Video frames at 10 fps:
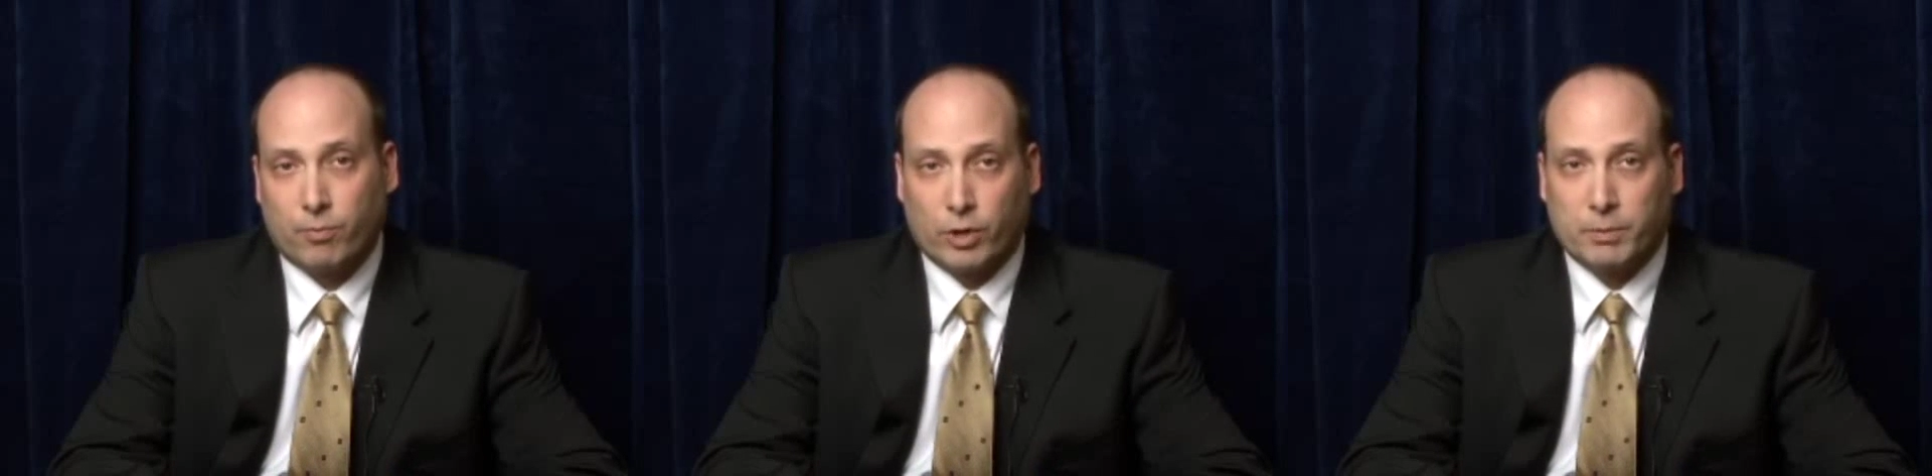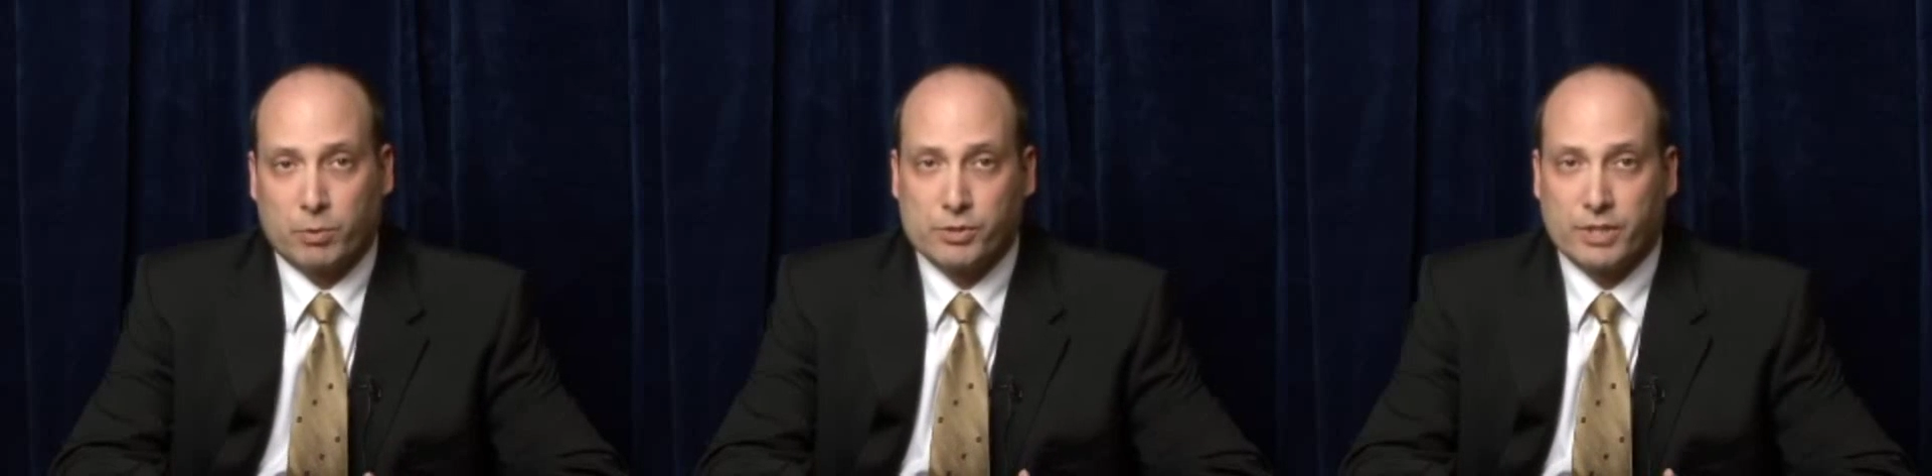
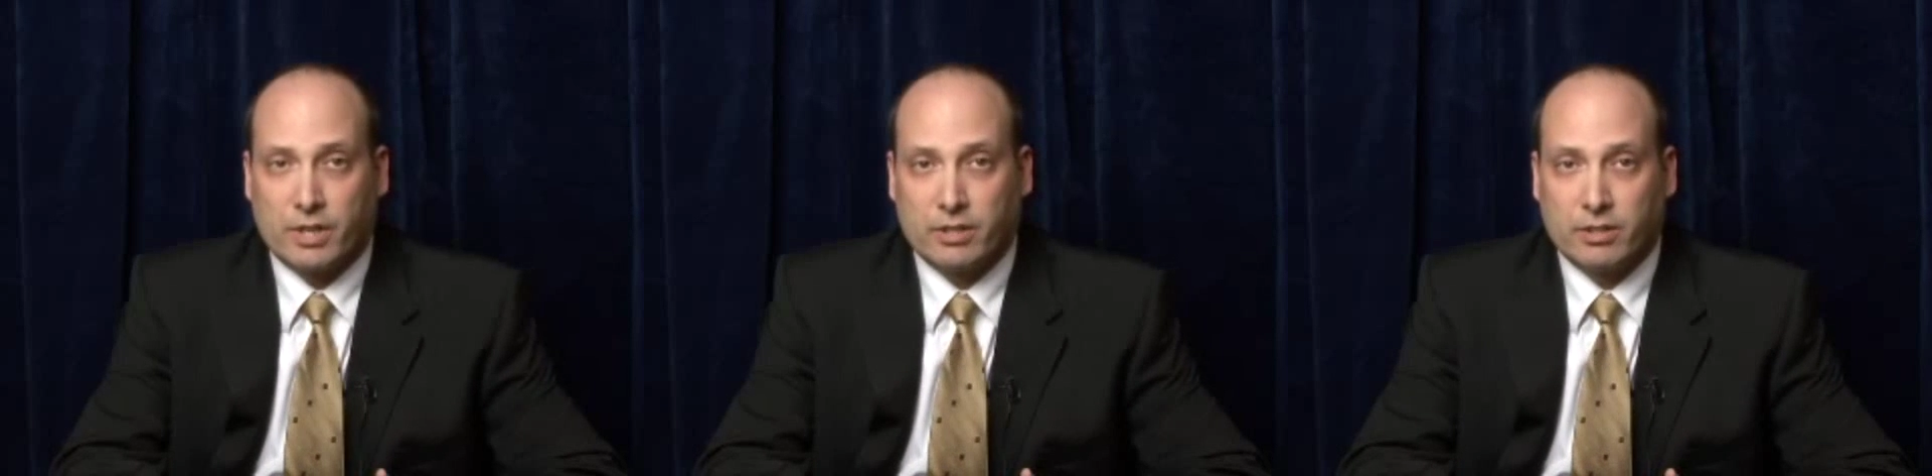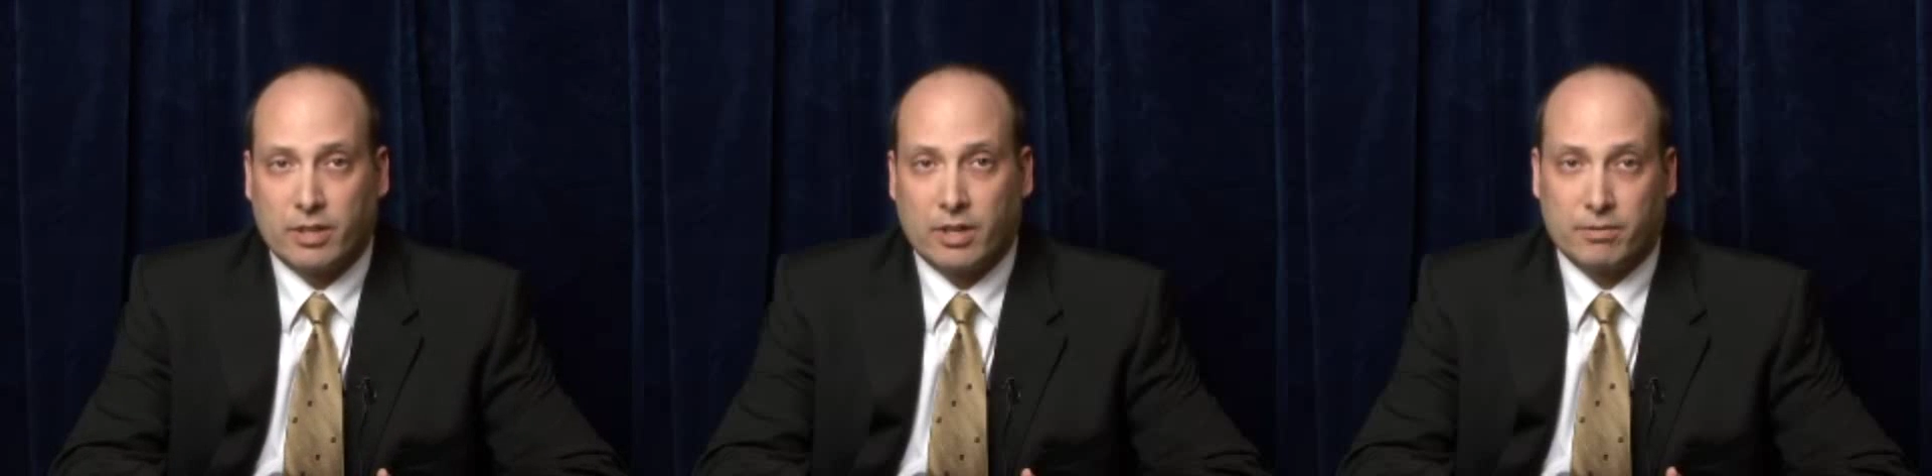40%
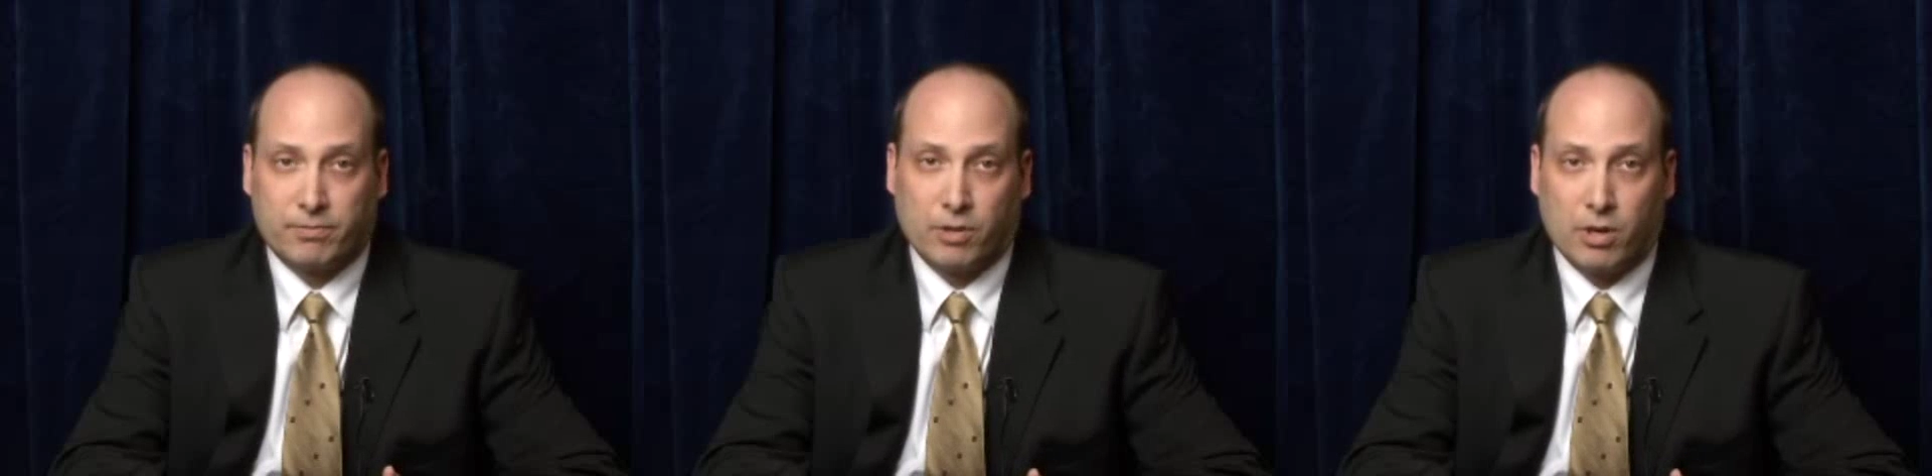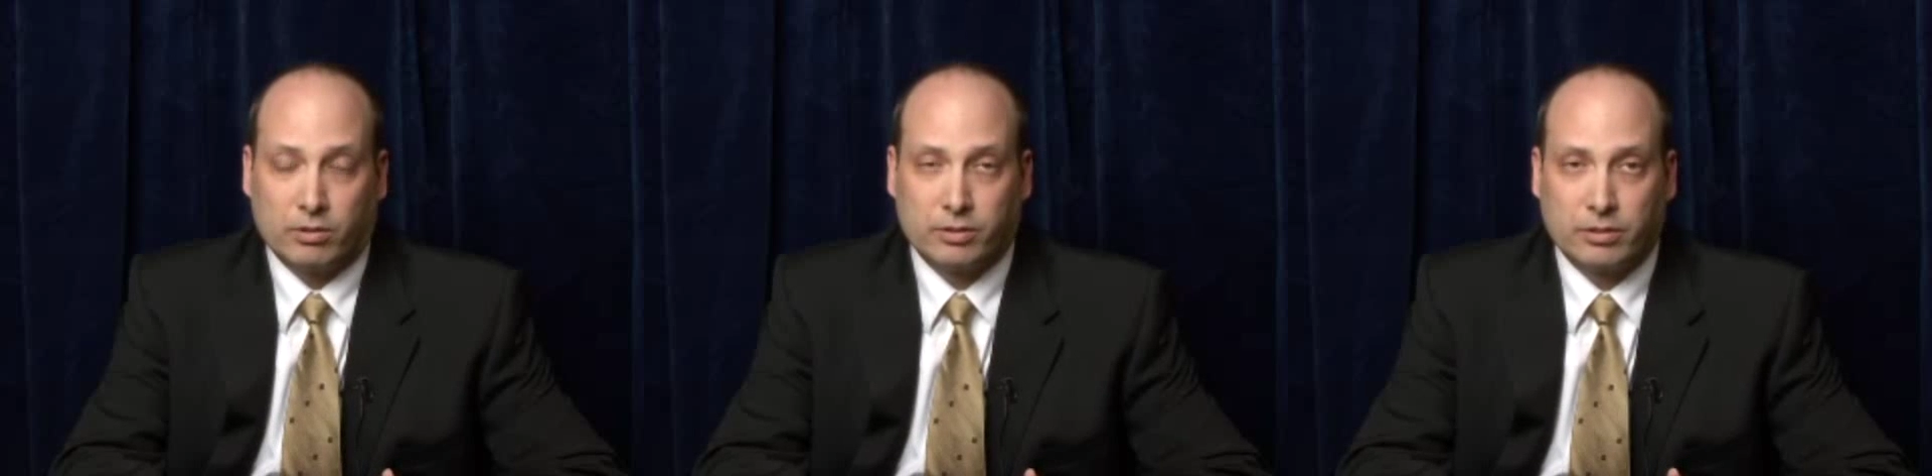at
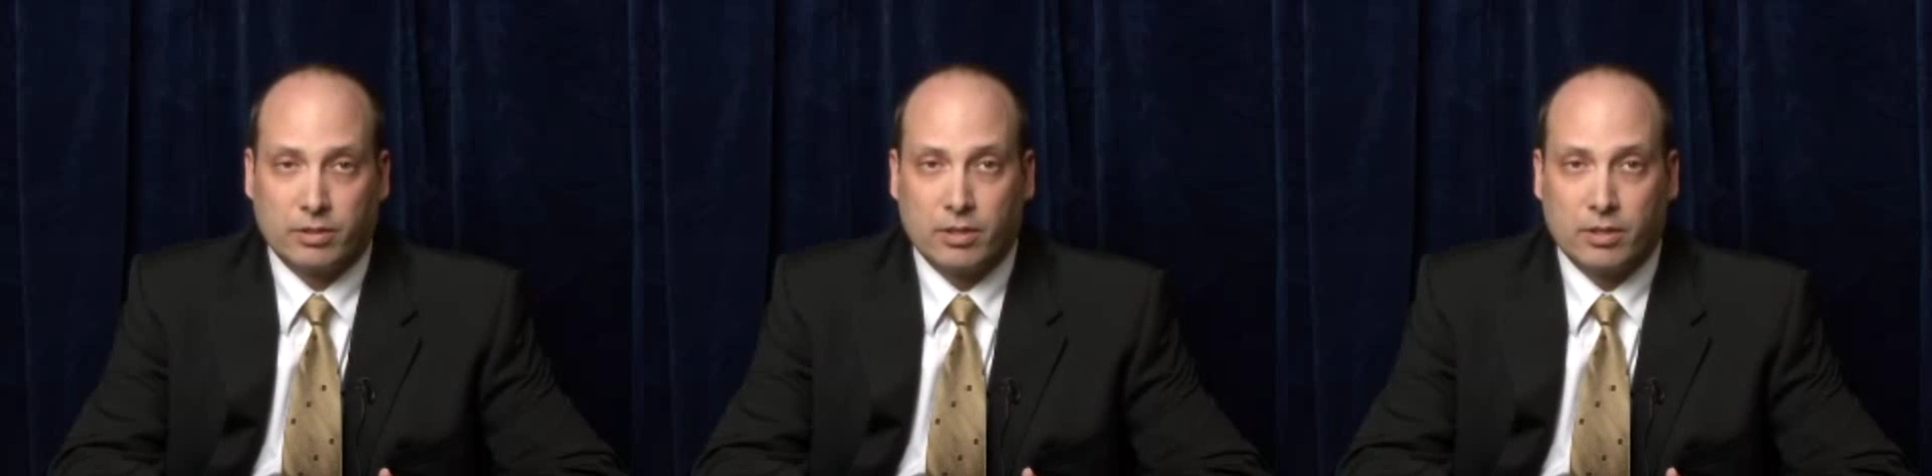fault,